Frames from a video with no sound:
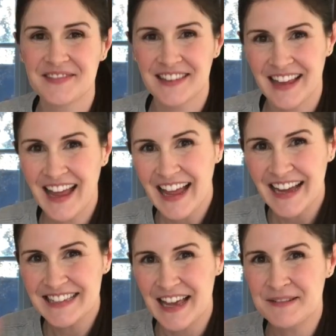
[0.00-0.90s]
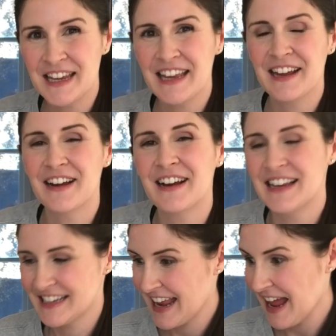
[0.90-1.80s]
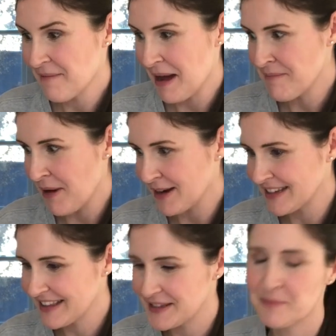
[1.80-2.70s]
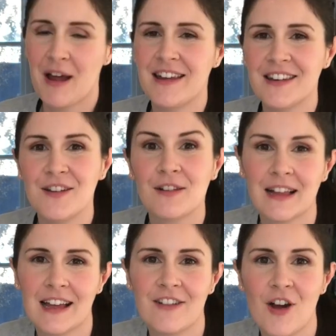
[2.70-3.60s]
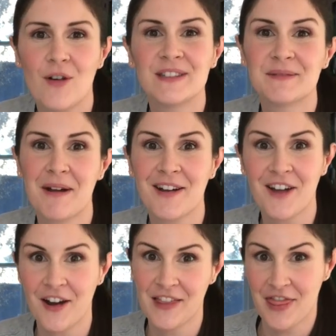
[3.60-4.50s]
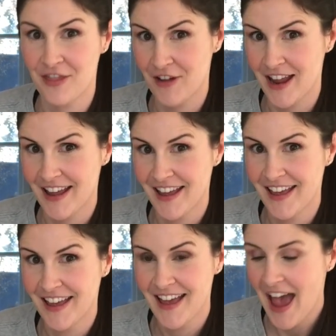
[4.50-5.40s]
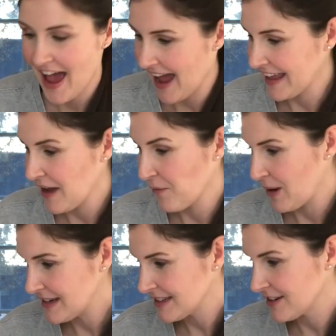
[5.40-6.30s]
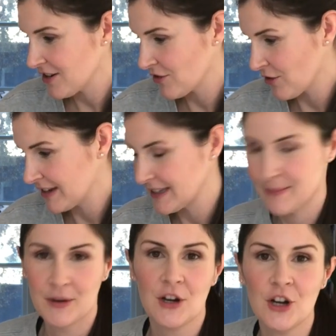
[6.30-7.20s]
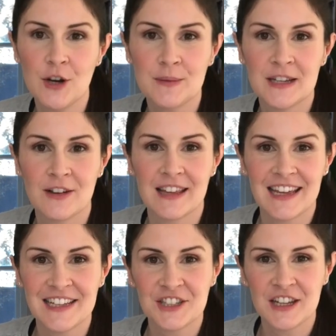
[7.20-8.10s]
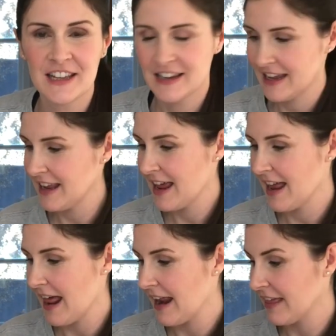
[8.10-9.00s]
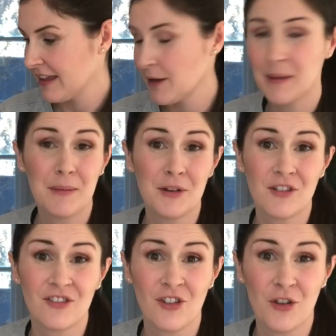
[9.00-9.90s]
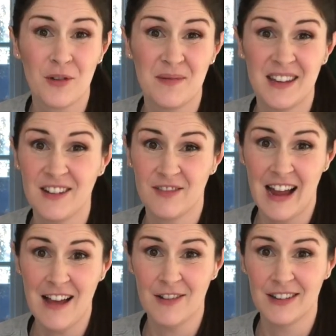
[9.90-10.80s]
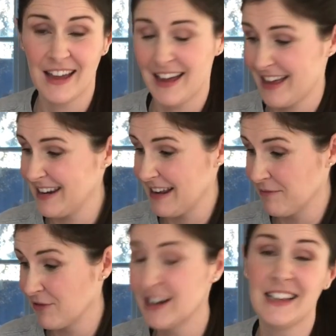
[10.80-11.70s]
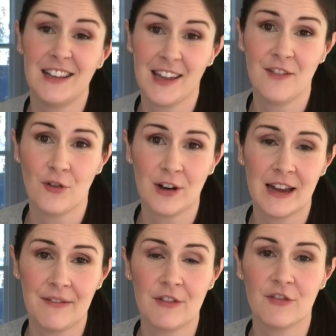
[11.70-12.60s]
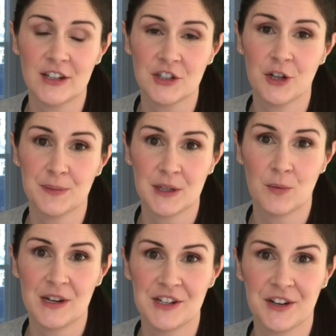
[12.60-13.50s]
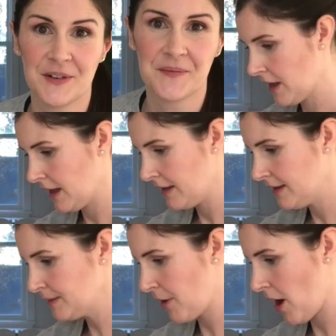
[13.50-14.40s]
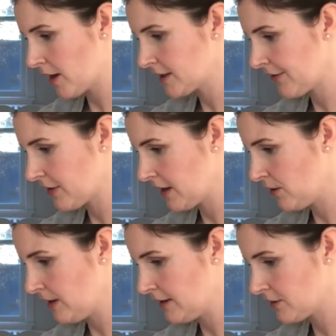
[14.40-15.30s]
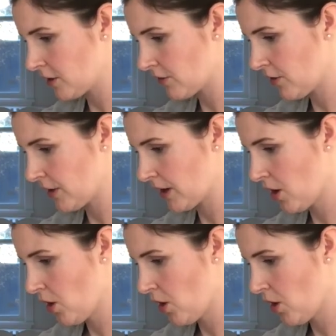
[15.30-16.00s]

Hi guys, MJ here. Today I'm unboxing this brand new Click and Grow Smart Garden 3. I can't wait to start growing some herbs here in the kitchen in it, and I think I'll be able to grow them year round, and I'm really looking forward to having fresh herbs in the winter. In this box, everything you need to start growing.